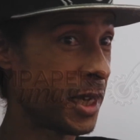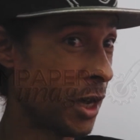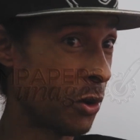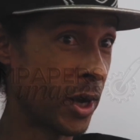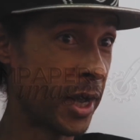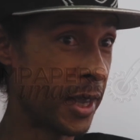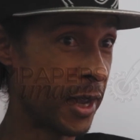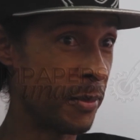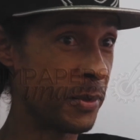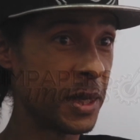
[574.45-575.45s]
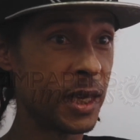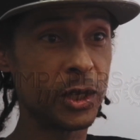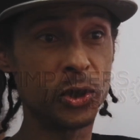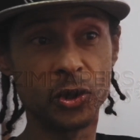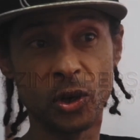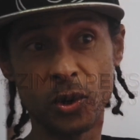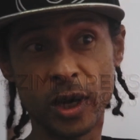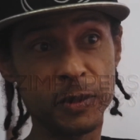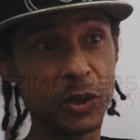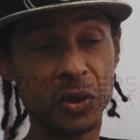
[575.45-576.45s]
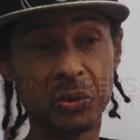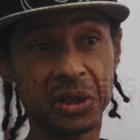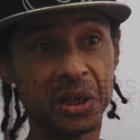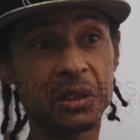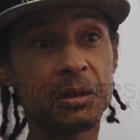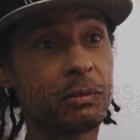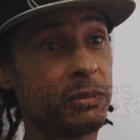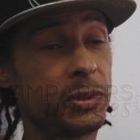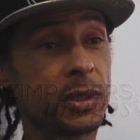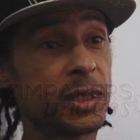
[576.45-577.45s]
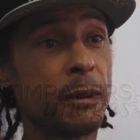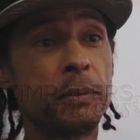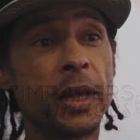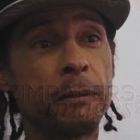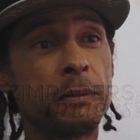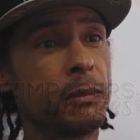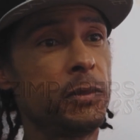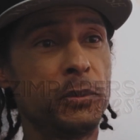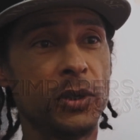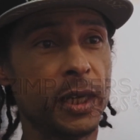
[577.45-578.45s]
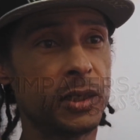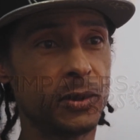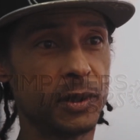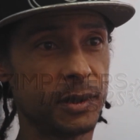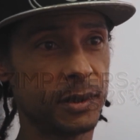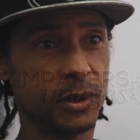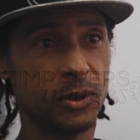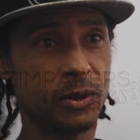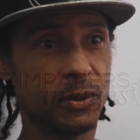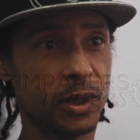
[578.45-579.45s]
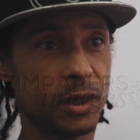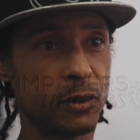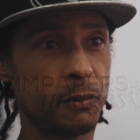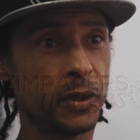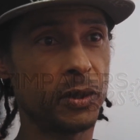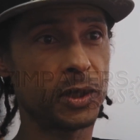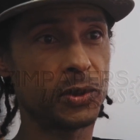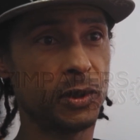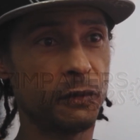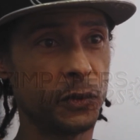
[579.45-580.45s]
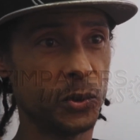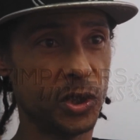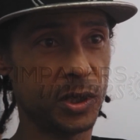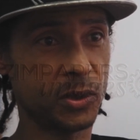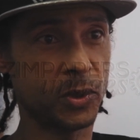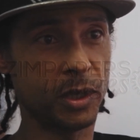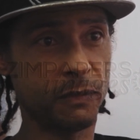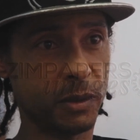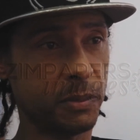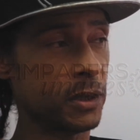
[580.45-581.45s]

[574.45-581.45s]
How I am, you know. I mean, we were some people like to, you know, compare us to the Fugees or whatever.